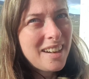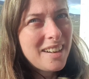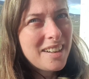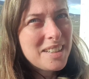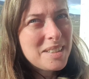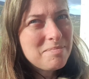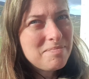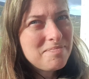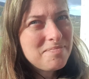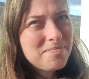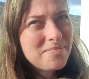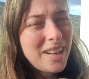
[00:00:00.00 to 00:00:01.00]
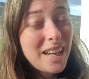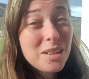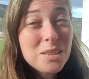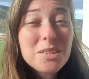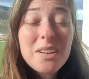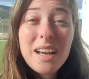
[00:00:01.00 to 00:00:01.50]
I
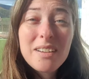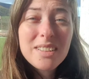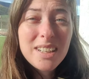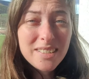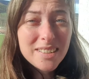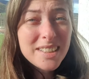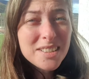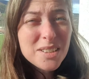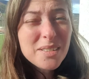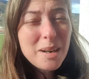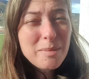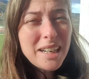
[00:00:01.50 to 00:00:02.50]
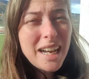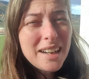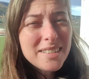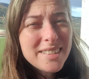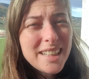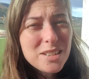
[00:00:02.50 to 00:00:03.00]
also have another Instagram
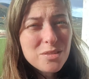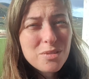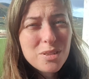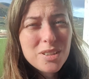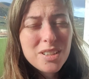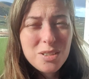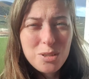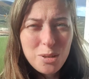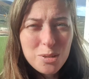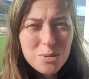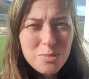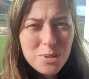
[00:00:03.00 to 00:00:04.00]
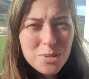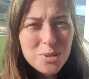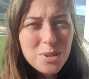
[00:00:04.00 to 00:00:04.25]
account that's for the Chargimals.